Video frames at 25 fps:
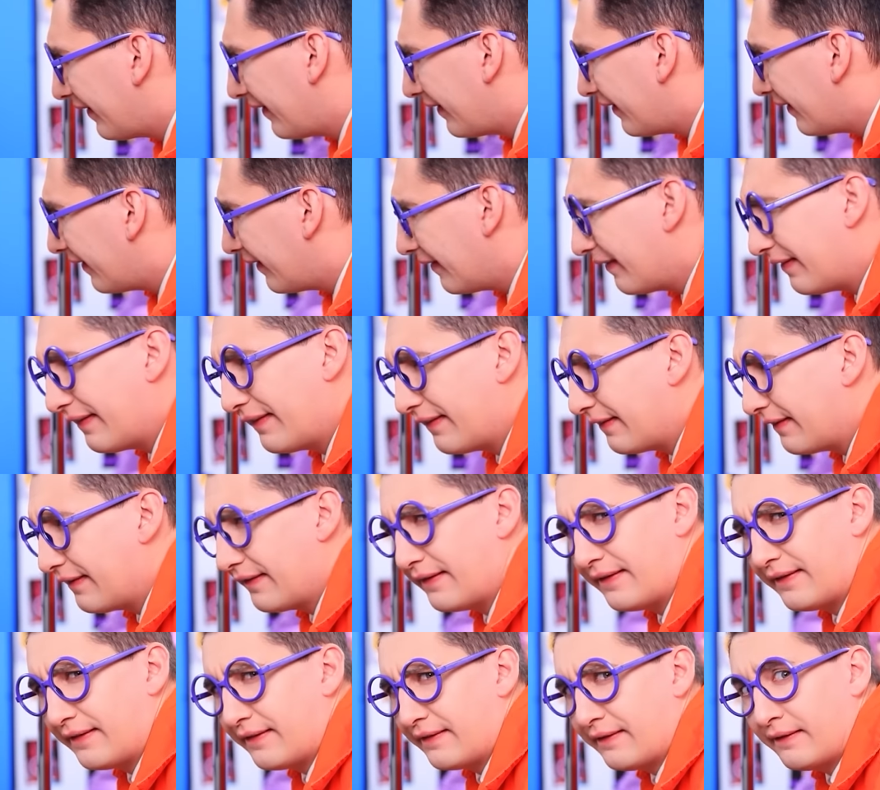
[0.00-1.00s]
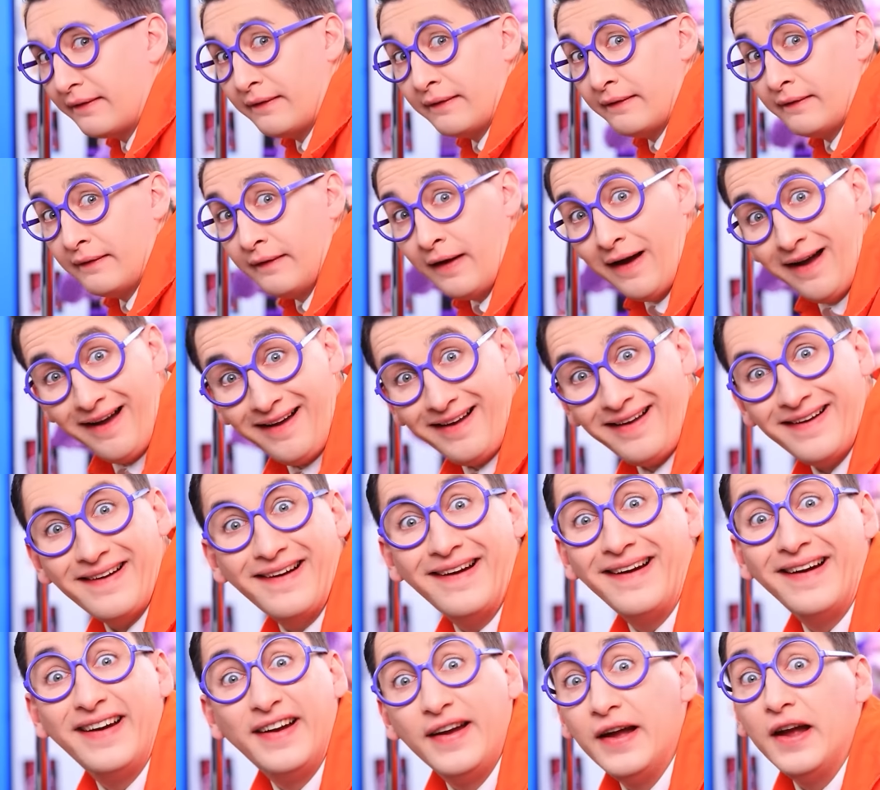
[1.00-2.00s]
scent! Friends,
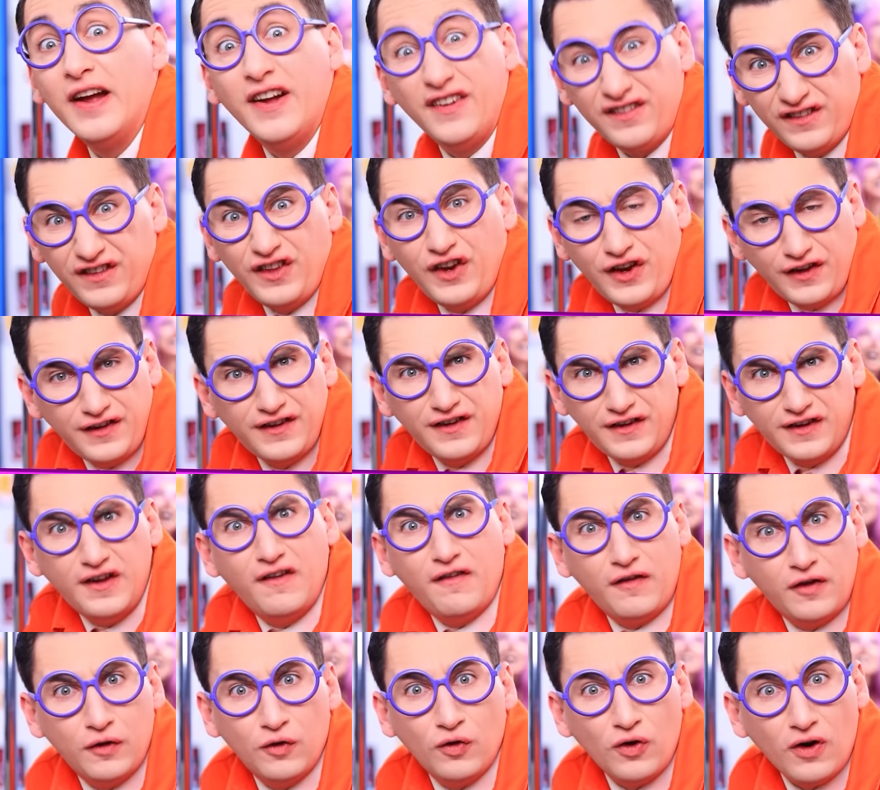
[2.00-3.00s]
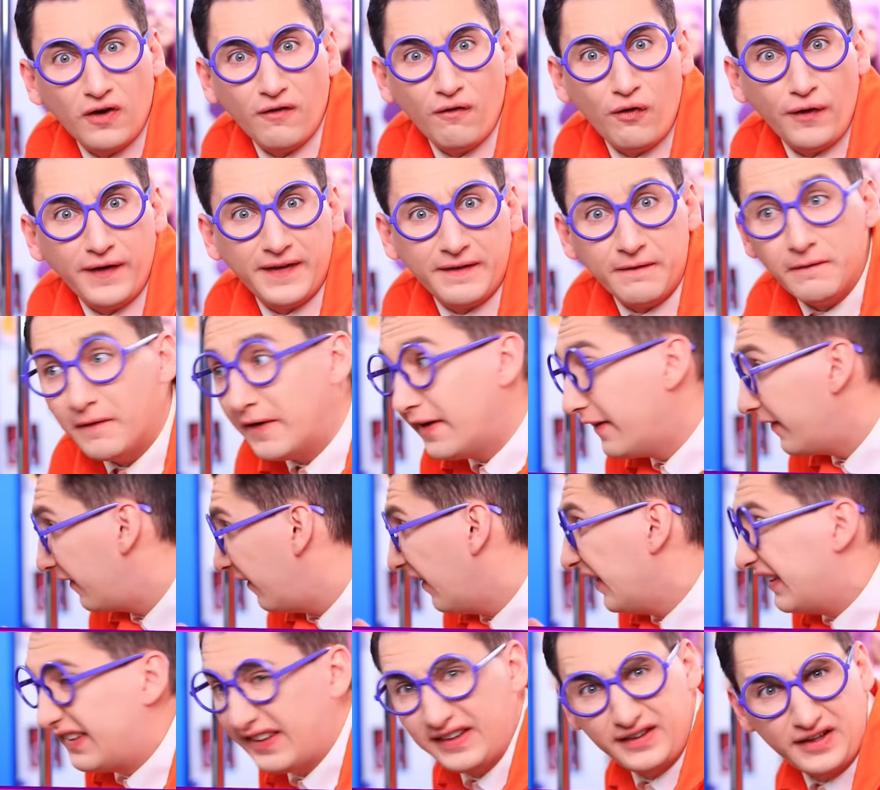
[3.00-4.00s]
help! What scent does catnap
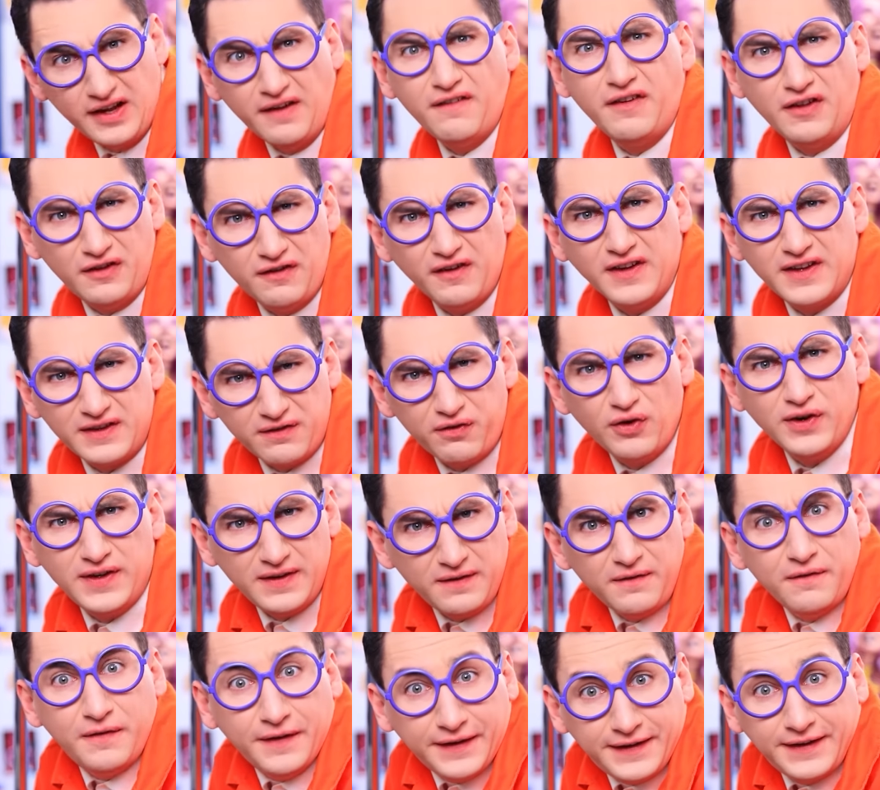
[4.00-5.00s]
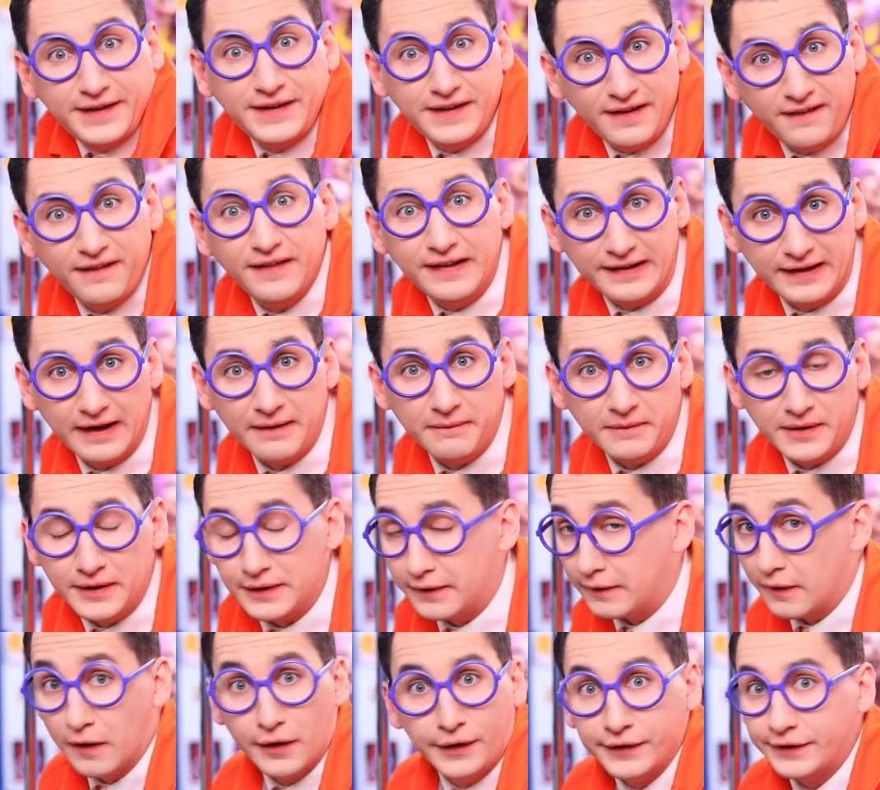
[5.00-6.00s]
like? Lemongrass, mint,
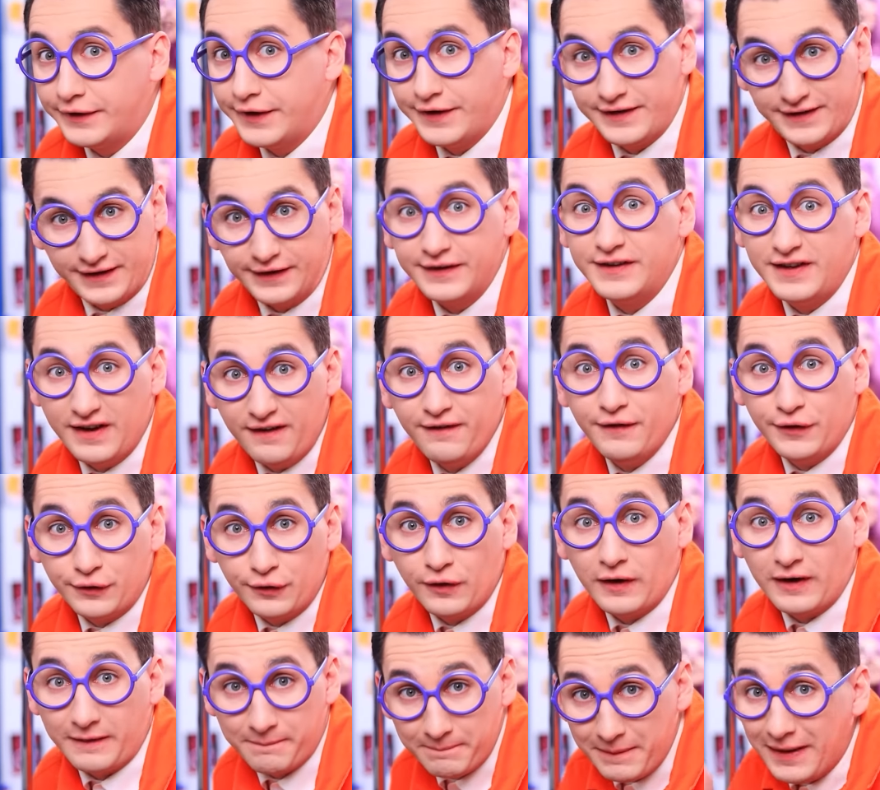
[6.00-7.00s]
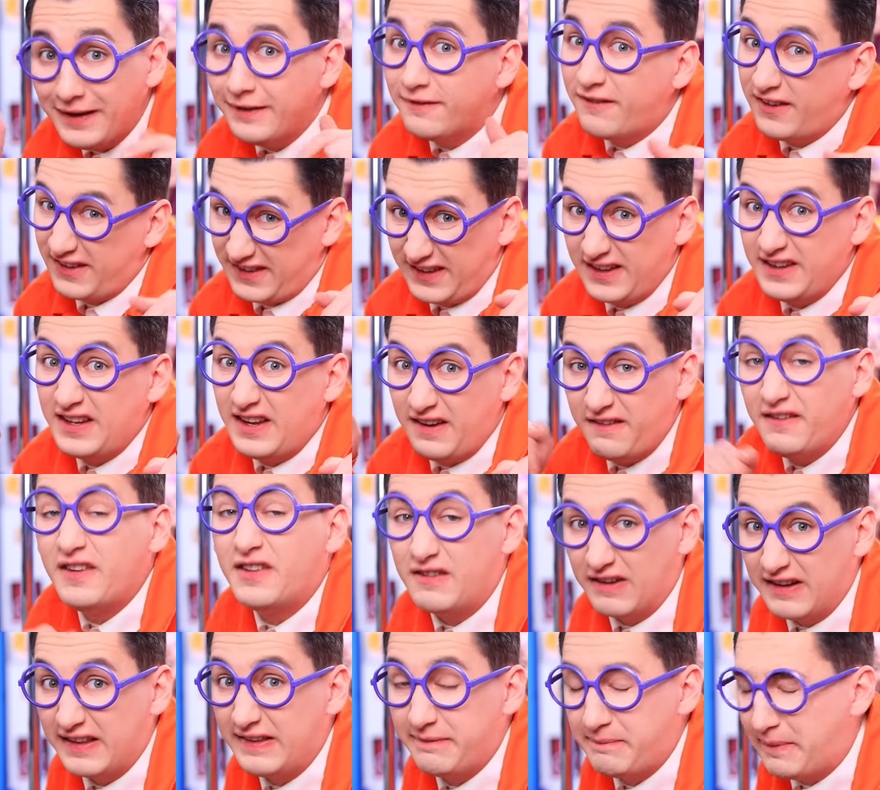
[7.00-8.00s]
or lavender? Write in
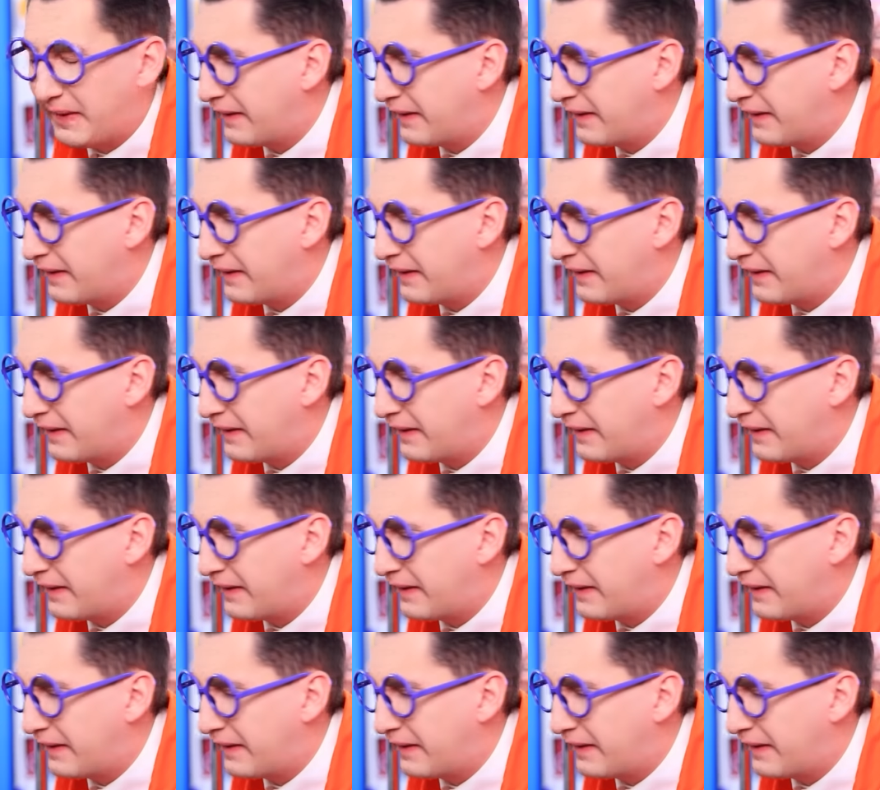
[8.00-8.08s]
the